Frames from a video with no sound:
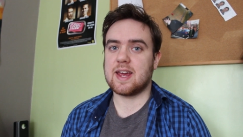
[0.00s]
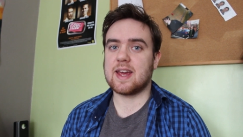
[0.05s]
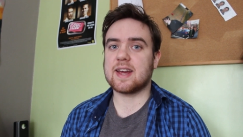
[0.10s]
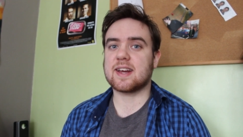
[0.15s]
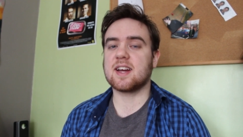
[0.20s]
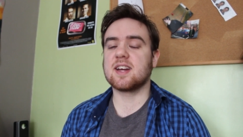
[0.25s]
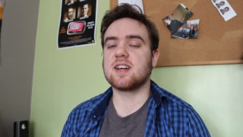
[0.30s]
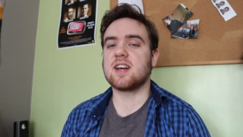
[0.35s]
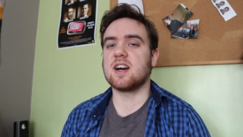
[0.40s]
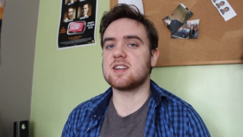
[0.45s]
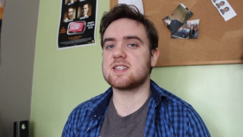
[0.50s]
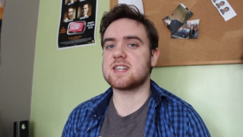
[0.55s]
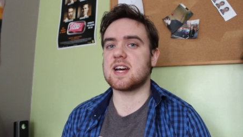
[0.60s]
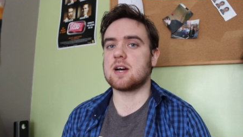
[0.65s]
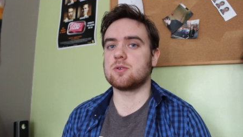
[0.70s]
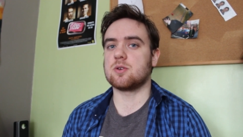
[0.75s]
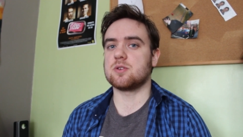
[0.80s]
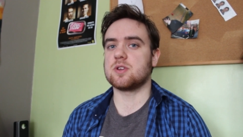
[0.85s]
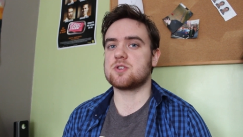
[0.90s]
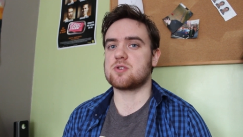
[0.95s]
it can cut
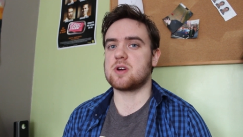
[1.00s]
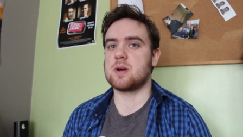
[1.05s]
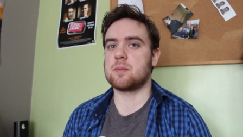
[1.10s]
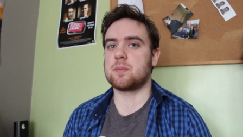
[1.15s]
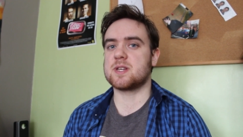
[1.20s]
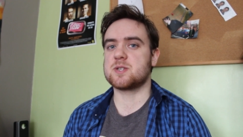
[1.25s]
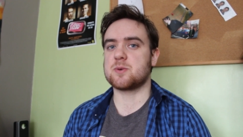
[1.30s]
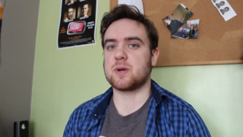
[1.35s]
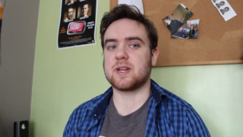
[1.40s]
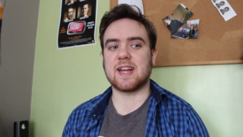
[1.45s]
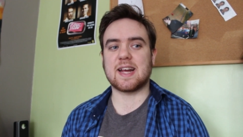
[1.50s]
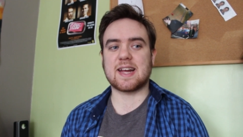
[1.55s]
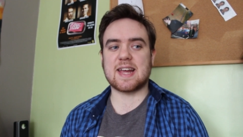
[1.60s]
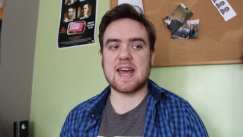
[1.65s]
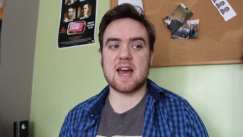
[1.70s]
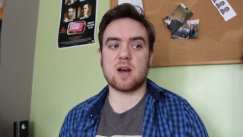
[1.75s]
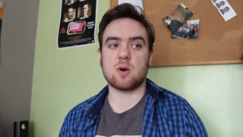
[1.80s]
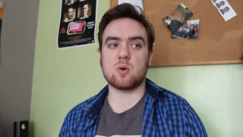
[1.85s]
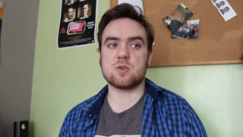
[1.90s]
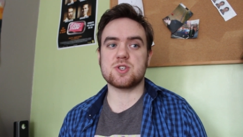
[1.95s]
down on the trip between the
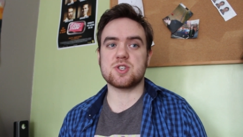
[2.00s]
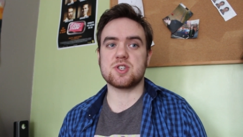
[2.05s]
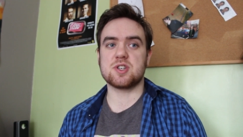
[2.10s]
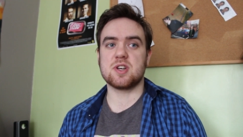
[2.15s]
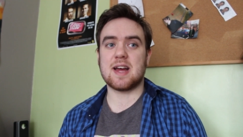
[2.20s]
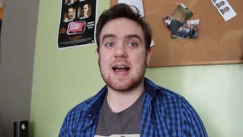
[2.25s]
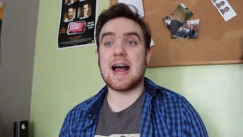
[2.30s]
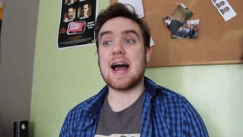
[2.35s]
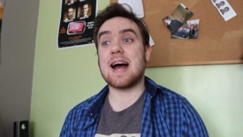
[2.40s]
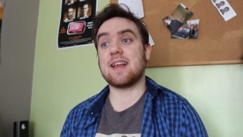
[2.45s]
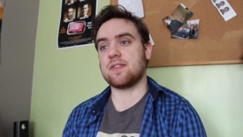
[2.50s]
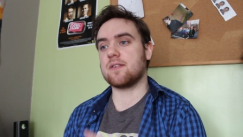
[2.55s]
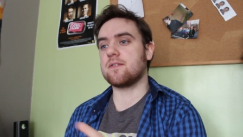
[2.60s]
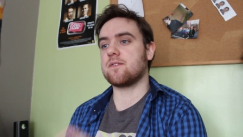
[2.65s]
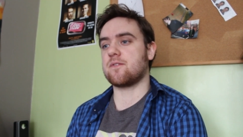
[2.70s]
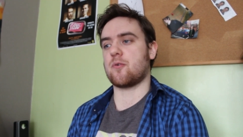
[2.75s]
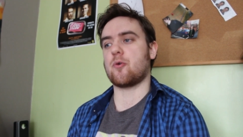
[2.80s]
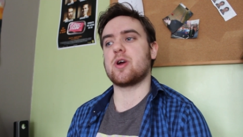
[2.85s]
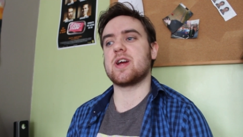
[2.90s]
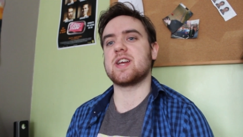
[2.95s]
couch and the
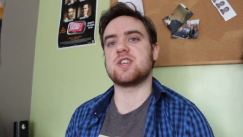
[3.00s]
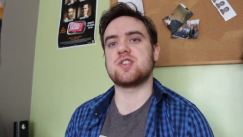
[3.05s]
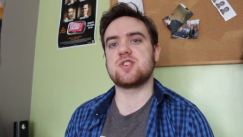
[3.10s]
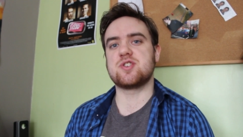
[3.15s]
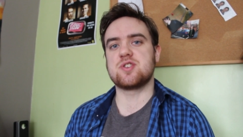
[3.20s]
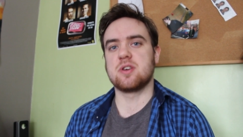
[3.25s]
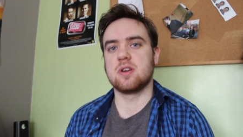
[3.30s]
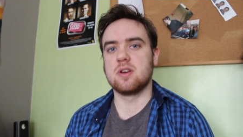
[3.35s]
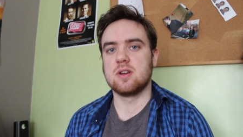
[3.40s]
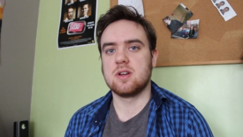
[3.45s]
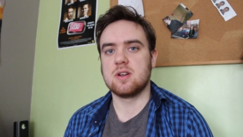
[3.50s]
fridge.